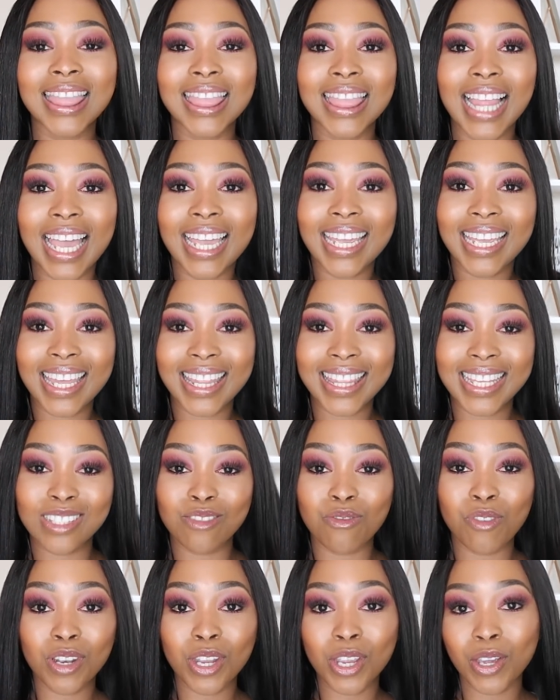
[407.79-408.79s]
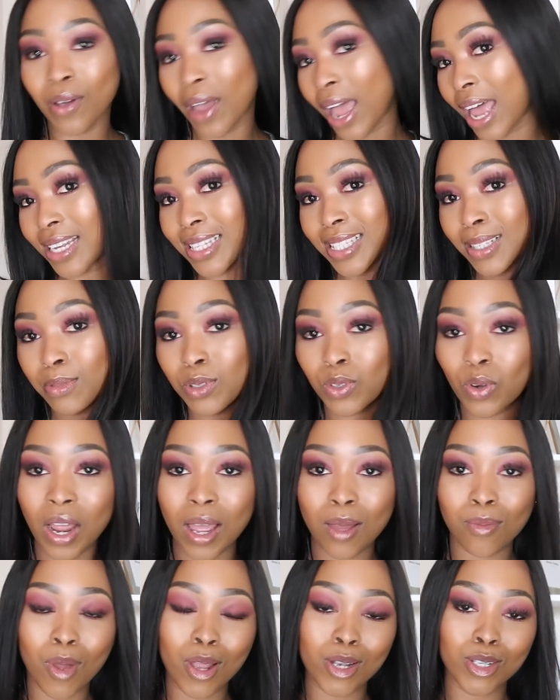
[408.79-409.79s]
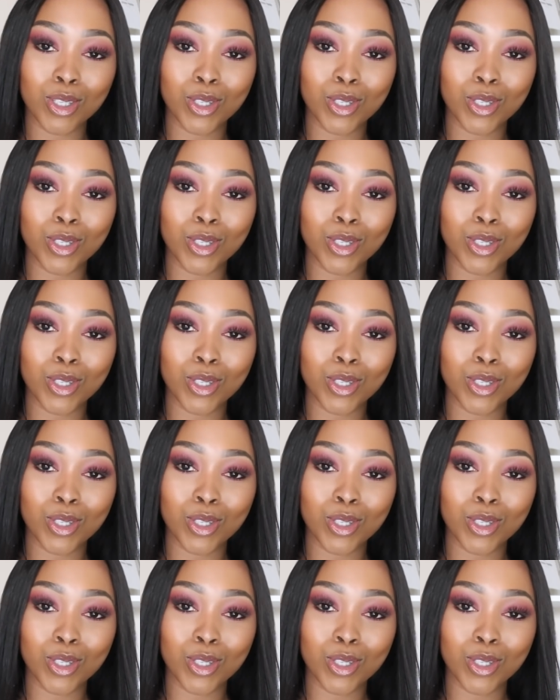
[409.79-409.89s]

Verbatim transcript: like this video and subscribe